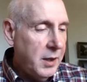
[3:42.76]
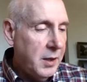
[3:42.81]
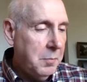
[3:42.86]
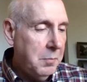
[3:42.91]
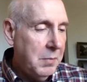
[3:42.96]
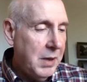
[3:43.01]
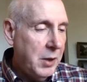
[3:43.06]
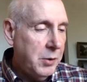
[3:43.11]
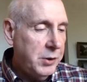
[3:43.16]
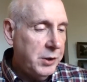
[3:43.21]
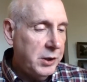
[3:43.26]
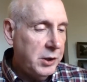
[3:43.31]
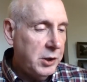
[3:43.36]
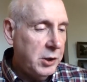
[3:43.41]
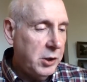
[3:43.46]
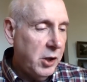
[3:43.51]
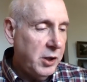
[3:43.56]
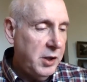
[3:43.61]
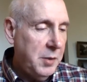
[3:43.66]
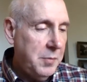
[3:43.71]
Mounce has
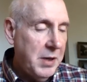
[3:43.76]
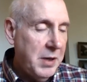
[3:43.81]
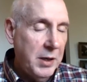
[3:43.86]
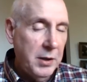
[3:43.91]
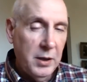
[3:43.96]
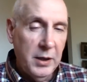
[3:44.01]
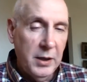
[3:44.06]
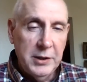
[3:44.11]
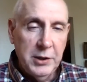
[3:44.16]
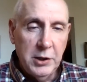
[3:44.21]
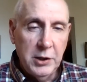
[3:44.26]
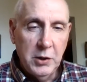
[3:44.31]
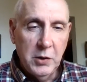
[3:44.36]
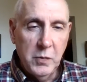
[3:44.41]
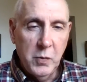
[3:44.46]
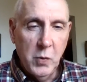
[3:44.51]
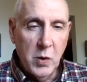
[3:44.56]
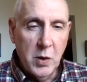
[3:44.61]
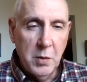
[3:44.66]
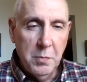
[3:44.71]
talked about lexical
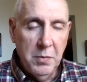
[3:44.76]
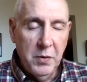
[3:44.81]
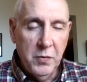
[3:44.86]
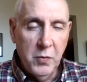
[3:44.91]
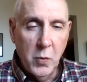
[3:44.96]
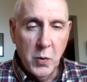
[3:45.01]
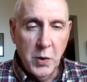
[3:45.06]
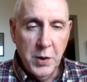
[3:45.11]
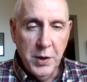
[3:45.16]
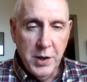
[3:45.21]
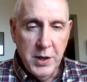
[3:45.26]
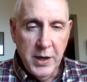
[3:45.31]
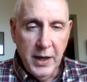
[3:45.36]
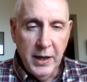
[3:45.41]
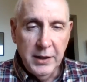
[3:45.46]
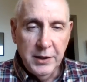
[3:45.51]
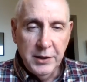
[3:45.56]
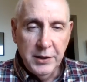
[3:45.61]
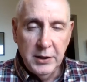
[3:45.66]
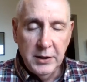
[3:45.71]
form before in the
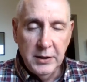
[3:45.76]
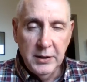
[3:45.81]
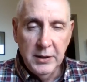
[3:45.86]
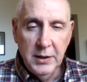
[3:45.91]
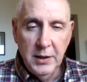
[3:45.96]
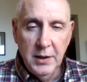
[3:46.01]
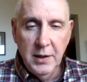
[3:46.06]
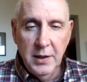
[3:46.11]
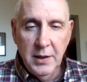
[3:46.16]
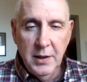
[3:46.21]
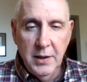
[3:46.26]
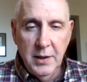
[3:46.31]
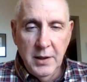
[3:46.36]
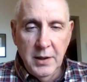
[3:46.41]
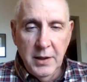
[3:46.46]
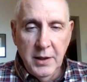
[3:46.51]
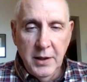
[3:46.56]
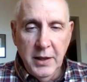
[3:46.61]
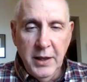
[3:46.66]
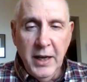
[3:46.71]
text.
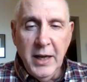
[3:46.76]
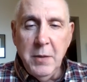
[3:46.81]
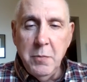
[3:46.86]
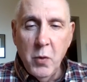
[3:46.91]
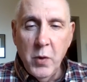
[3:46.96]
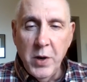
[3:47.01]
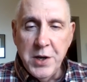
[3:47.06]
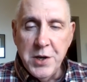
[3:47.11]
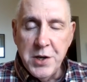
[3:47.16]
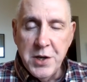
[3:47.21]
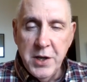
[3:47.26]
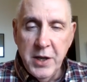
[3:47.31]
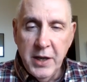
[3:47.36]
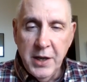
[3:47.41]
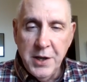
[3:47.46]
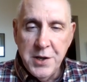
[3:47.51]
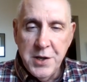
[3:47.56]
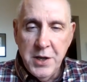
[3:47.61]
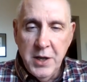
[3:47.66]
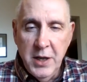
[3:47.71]

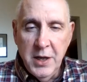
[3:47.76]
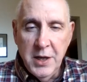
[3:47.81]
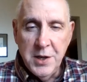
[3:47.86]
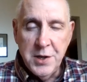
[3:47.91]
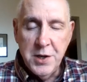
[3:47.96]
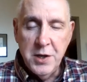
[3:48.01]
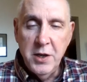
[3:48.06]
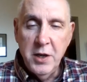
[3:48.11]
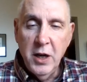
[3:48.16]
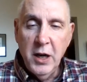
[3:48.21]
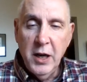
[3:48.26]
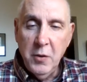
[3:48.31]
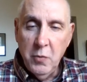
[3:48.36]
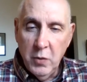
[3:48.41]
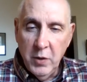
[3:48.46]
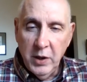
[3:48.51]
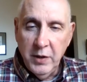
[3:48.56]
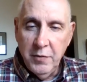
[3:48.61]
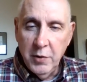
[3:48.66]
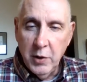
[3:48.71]
8.6 is not
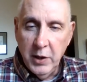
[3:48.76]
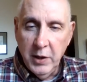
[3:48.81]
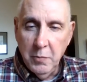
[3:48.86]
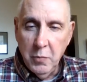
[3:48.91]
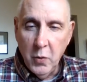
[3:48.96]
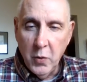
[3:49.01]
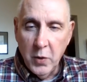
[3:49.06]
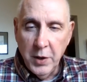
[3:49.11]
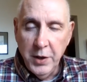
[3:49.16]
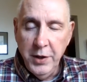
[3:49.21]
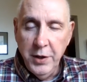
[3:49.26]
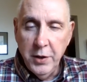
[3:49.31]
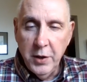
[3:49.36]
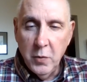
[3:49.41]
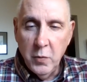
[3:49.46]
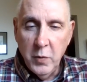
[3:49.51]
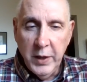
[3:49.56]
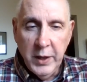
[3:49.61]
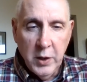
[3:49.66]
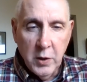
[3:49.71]
really very important. You
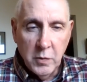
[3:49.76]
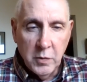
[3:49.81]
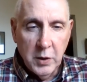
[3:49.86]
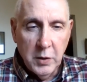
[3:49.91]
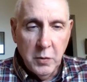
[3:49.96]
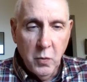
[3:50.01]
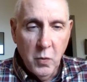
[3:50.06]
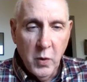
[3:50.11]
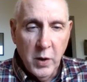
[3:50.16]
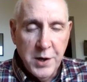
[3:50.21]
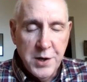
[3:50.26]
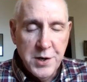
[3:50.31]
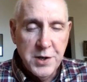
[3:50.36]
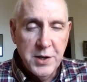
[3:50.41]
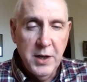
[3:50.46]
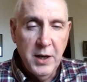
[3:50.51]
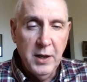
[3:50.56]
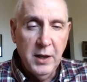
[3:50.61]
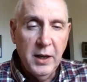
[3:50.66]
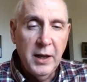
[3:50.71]
can read over it once,
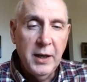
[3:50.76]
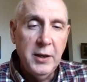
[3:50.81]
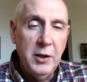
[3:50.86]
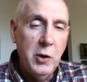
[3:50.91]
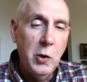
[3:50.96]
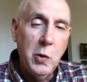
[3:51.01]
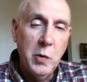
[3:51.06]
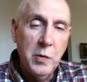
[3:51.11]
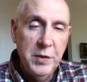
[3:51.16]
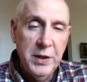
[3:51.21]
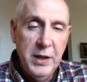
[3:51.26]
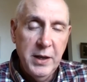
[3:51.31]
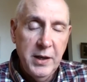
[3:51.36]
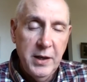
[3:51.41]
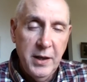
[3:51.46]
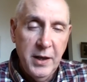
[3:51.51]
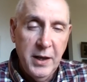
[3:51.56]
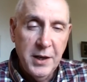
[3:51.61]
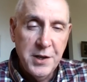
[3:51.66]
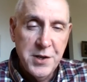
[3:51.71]
then let go of it,
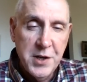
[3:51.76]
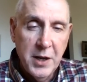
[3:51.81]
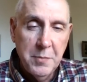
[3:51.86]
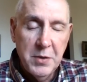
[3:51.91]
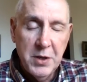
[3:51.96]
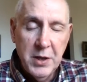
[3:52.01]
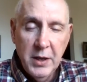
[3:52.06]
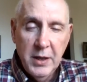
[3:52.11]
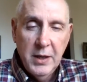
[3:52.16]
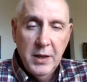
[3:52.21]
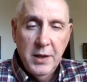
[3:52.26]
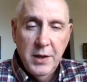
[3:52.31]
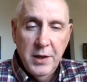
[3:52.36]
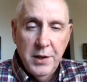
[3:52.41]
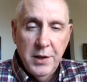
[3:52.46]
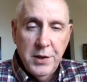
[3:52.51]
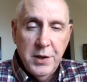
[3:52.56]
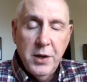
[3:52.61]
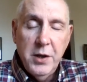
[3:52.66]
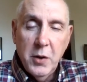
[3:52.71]
except
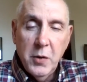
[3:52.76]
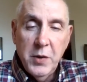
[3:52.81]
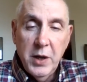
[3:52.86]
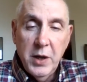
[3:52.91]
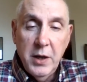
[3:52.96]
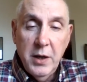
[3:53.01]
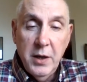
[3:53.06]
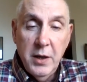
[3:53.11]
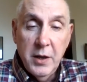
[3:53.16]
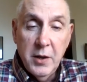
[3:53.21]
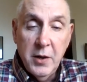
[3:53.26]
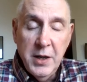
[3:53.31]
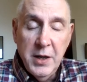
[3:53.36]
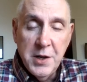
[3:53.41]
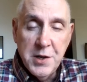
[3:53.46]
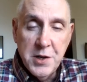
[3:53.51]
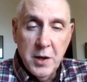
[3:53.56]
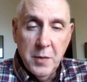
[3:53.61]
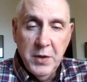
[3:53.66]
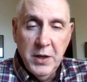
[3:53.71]
to know that there
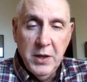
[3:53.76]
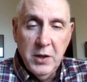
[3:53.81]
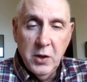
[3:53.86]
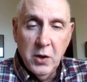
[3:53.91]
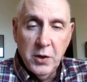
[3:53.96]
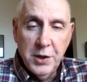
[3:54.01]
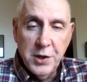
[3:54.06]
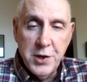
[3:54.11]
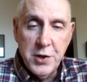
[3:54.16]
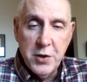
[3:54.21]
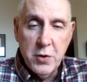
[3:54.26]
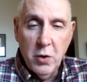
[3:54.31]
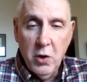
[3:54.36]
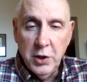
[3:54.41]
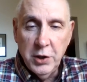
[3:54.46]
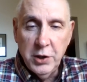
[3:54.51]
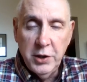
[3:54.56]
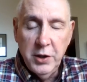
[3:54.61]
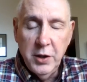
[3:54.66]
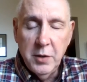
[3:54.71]
is something called a
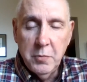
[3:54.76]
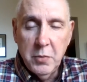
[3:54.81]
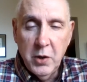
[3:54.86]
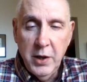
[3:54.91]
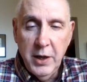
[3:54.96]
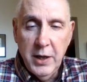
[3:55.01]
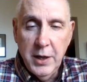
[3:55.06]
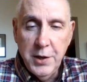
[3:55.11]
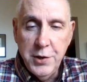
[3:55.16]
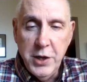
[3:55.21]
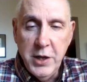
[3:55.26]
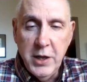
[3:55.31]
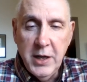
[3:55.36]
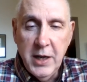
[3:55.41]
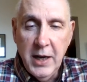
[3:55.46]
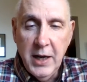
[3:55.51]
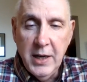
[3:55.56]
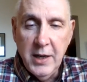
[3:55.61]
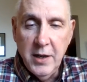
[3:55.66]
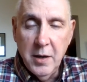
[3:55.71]
Strong's number and a
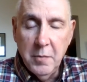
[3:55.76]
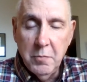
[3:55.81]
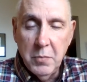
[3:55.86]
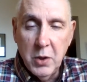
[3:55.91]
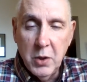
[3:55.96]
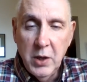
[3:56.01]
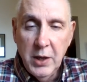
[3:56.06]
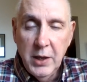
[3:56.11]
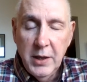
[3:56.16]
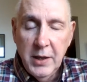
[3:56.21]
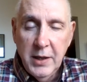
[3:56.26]
GK number.